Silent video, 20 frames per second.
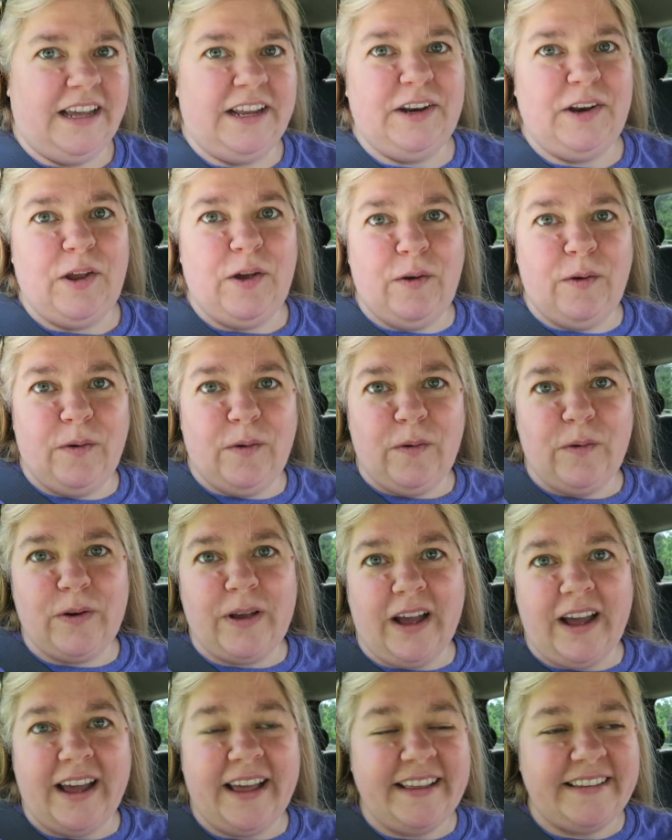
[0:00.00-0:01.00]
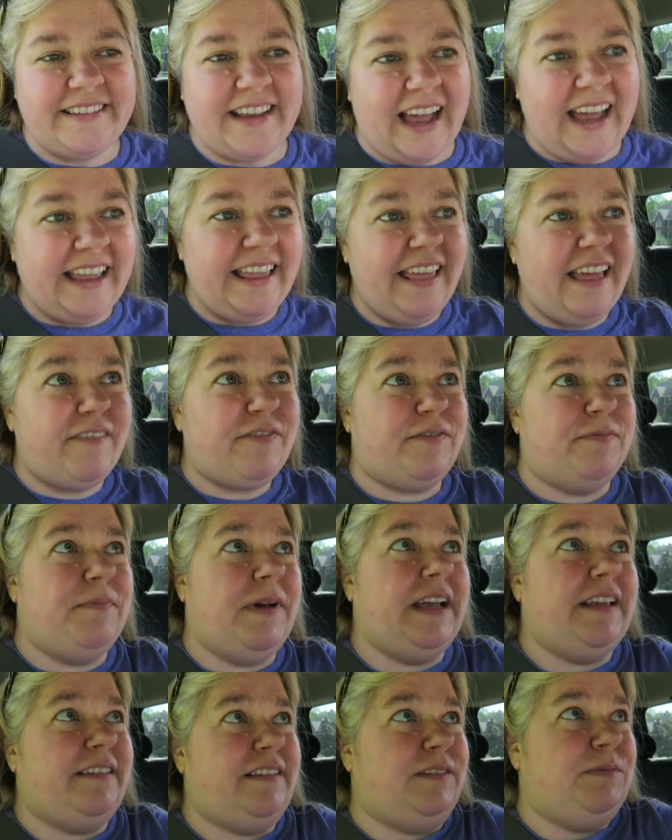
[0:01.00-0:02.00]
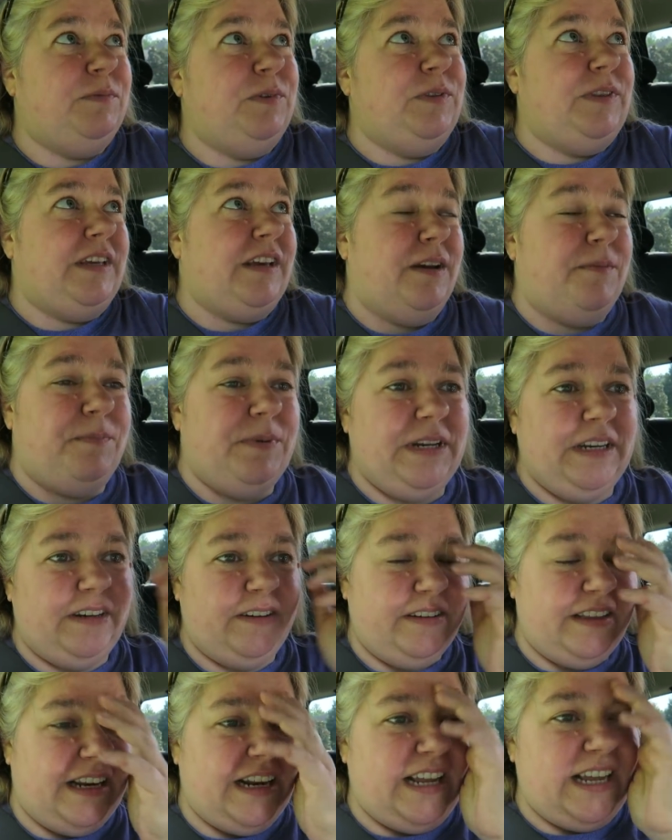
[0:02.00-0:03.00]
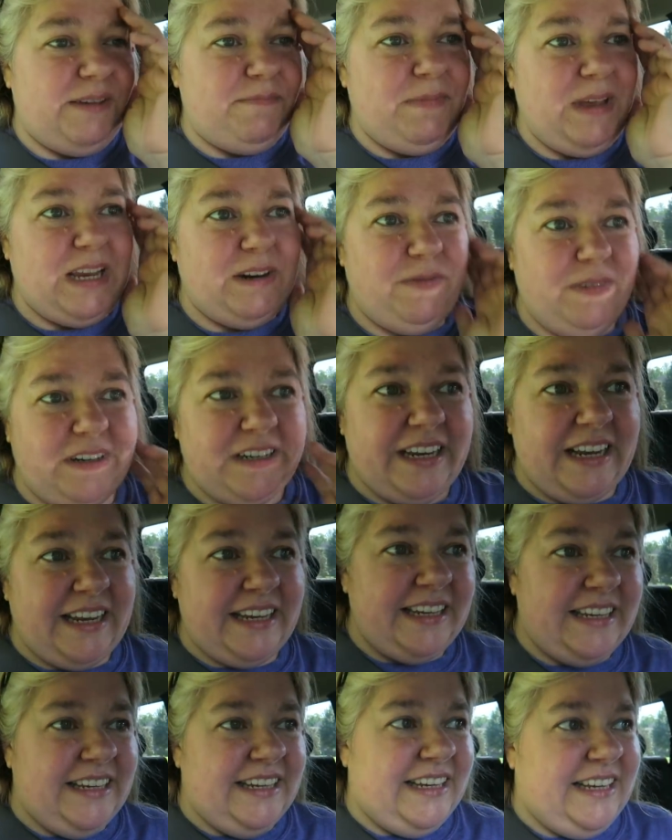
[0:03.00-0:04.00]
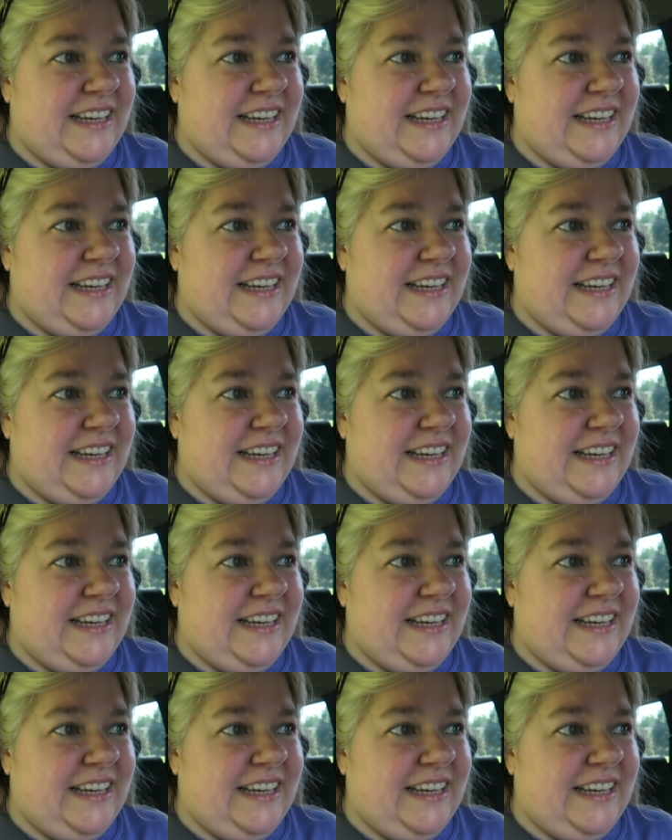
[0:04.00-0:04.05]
I know, guys. I left my smoothie cup in here that I had made one day,